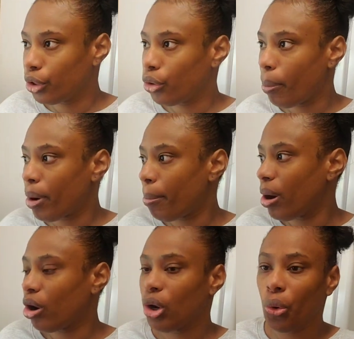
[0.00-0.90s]
you know,
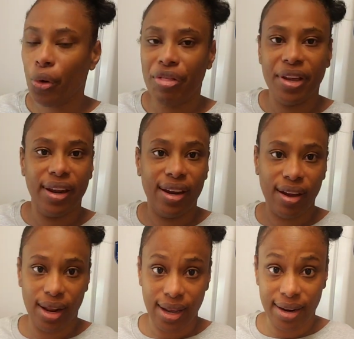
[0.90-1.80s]
proper clothing and
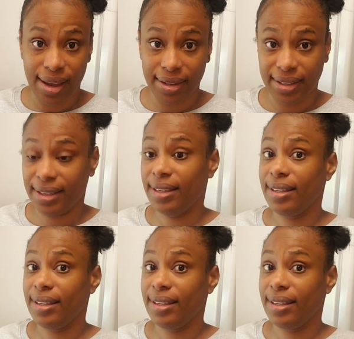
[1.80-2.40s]
all of that.